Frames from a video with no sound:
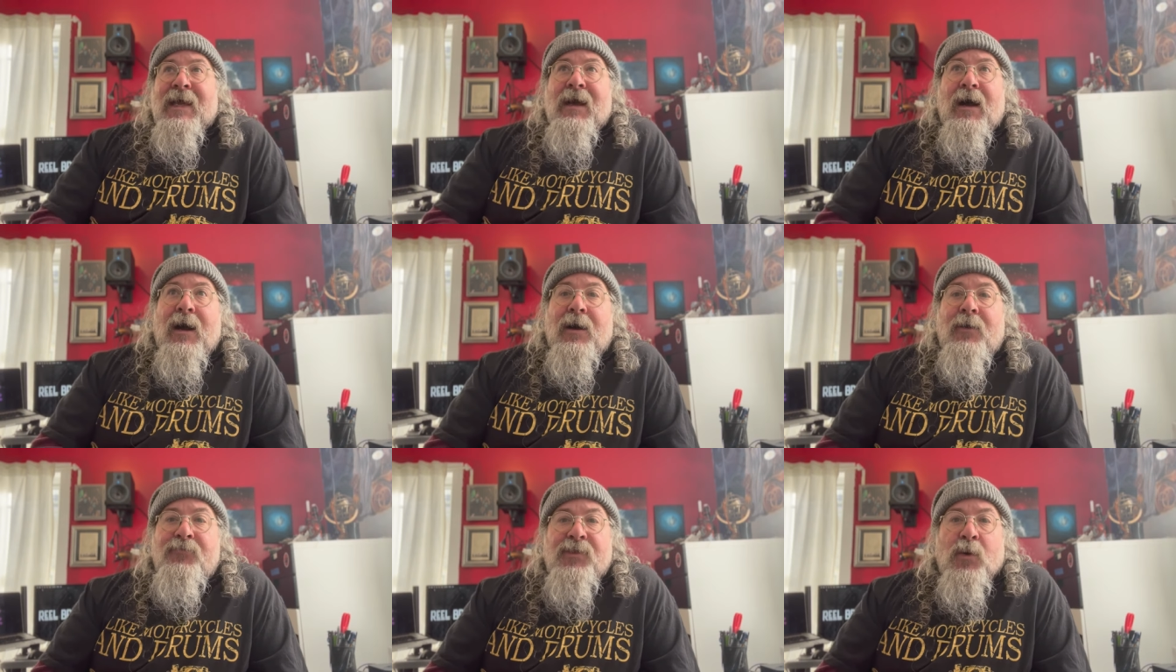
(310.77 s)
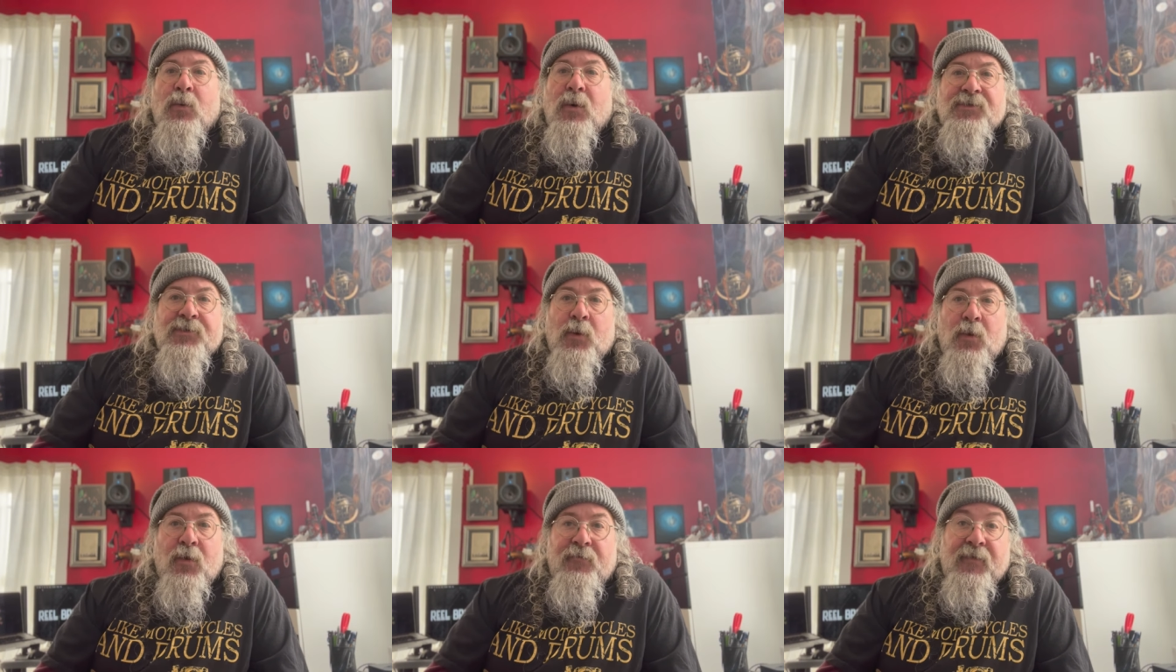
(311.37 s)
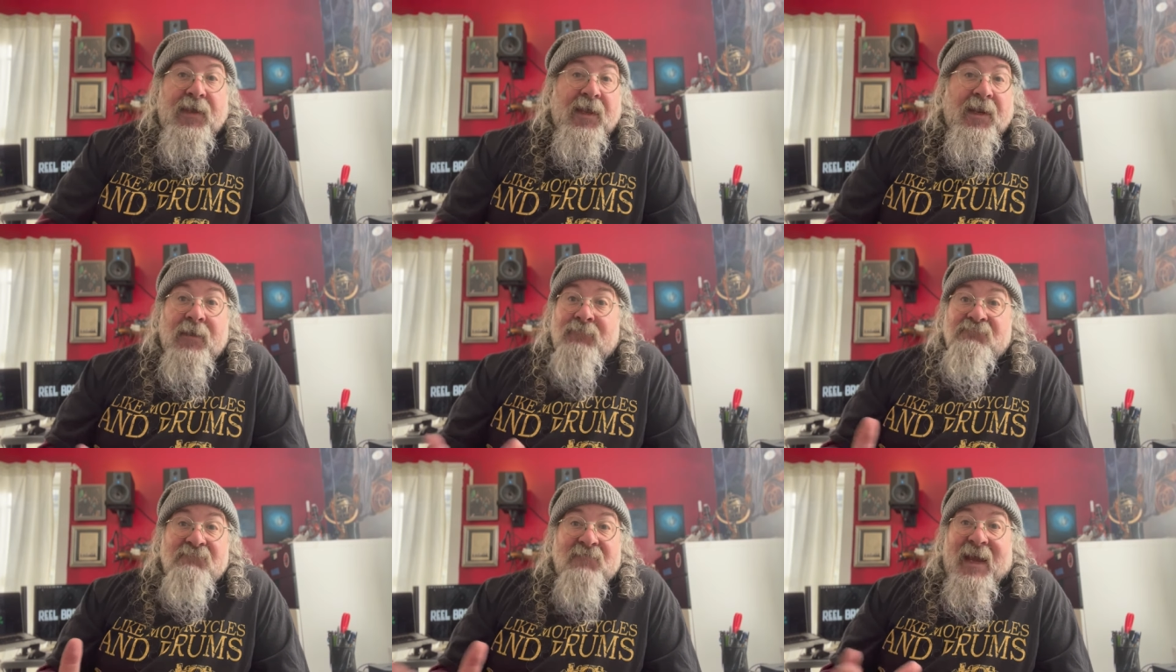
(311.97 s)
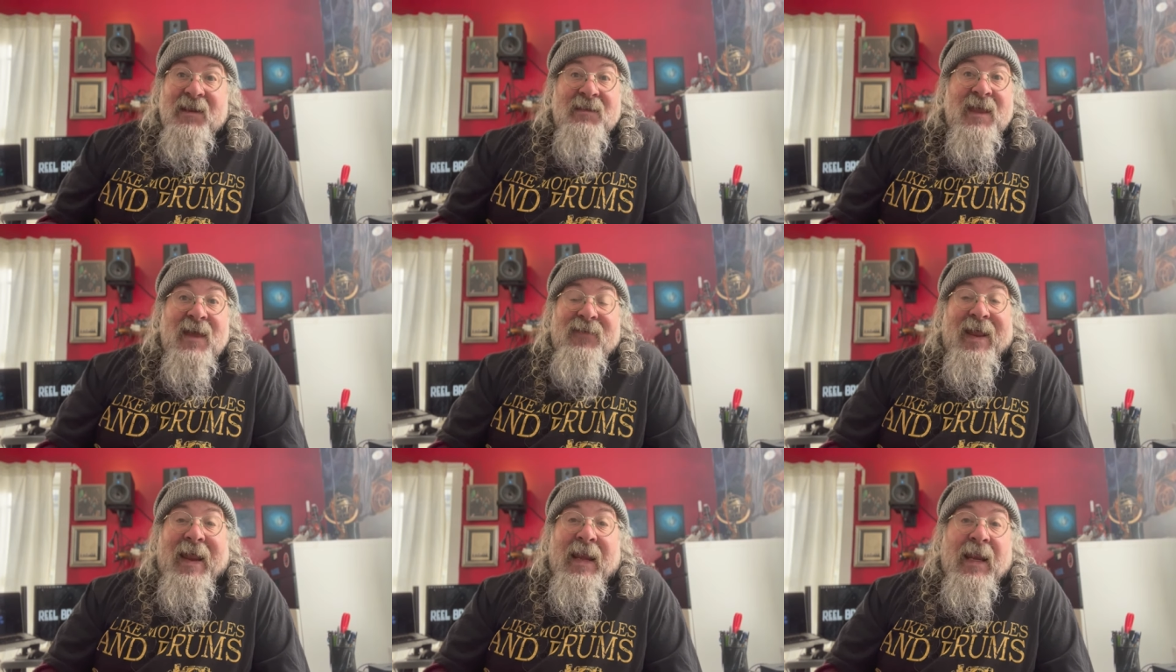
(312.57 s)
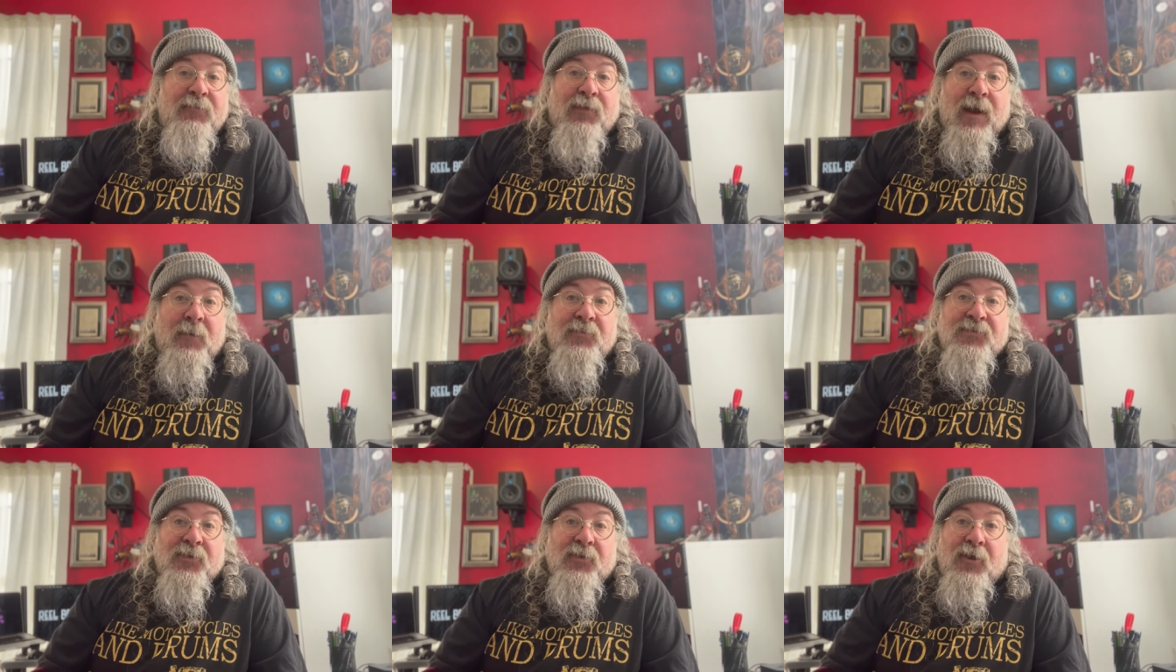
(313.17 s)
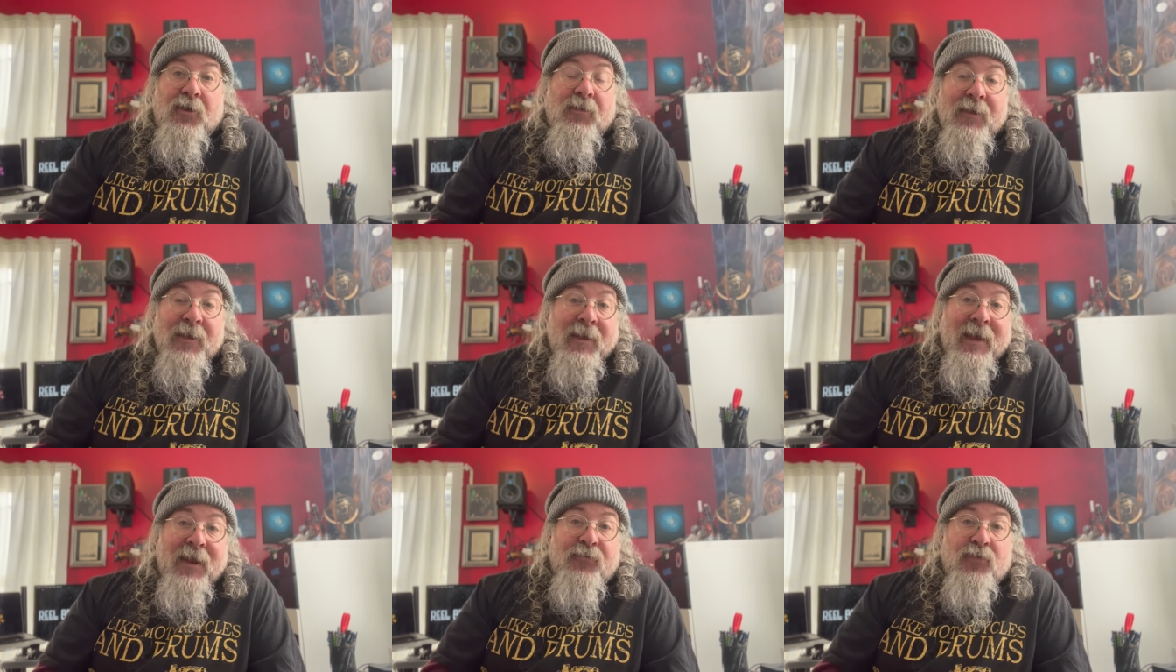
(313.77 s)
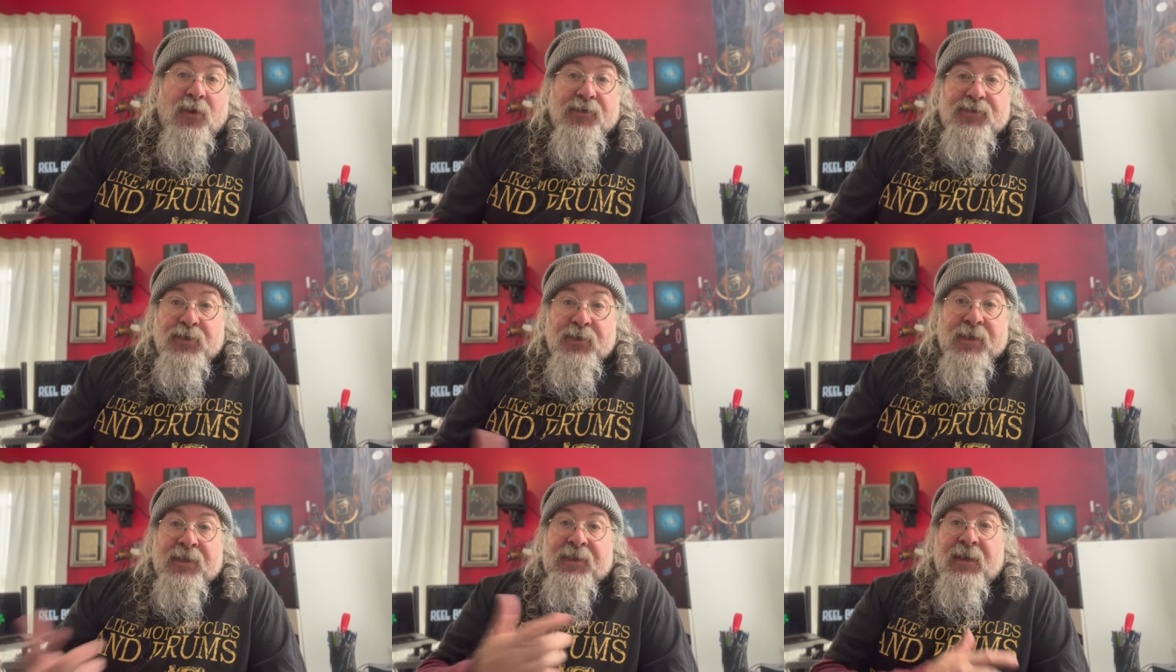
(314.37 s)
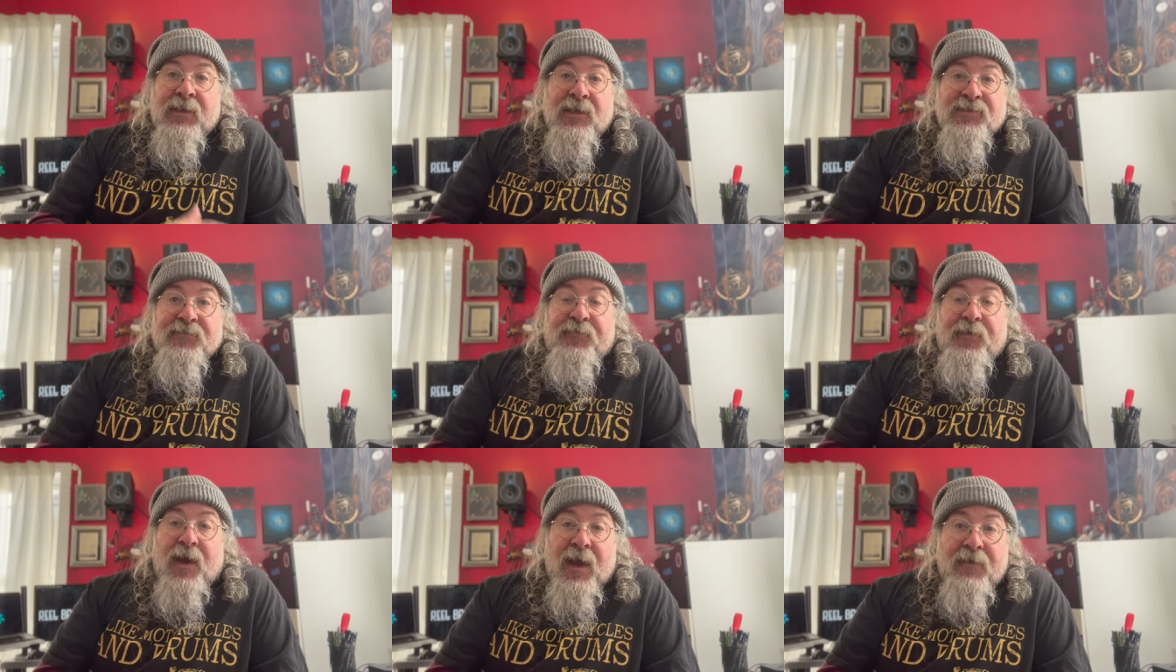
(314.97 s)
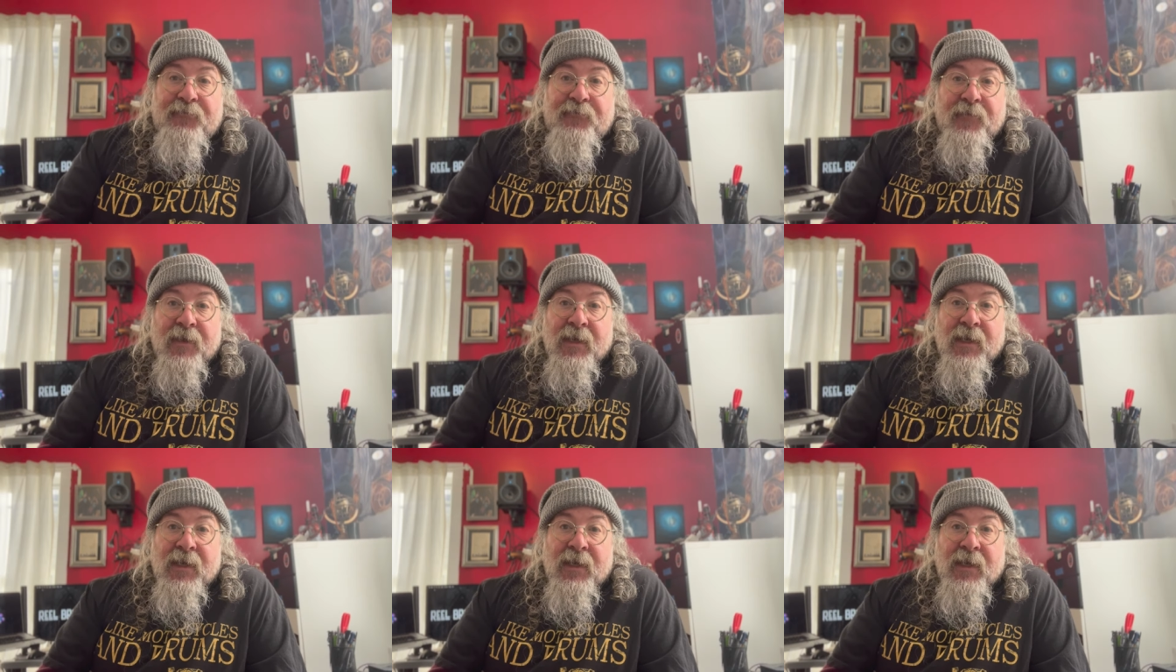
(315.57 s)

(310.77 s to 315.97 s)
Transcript: Um, there was no overheating. I didn't have any problems at all. And of course, shooting to the Ninja Five,